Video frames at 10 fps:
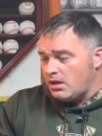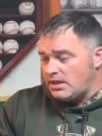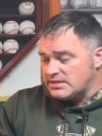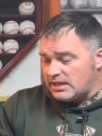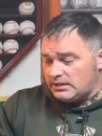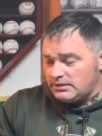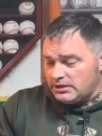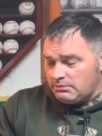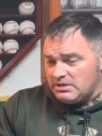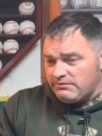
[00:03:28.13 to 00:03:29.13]
It's got a
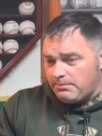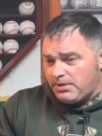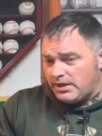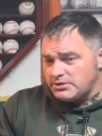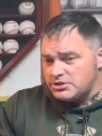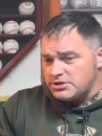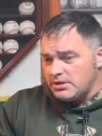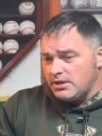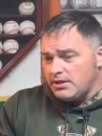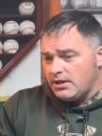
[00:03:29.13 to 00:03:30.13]
little bit of a punch
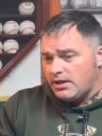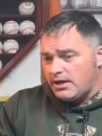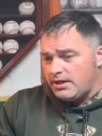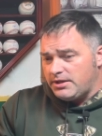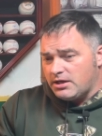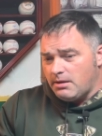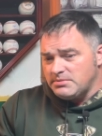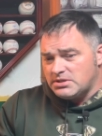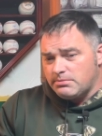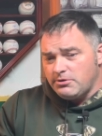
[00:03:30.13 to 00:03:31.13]
that
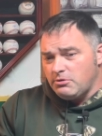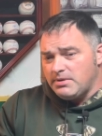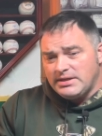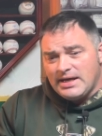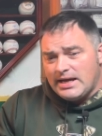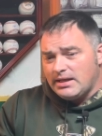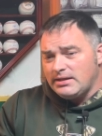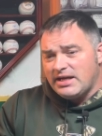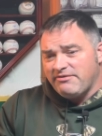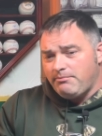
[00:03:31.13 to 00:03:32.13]
comes through, but not a
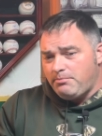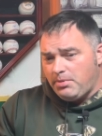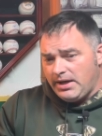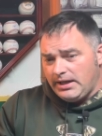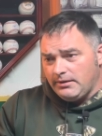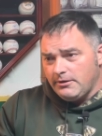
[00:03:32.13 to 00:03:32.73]
lot of bite.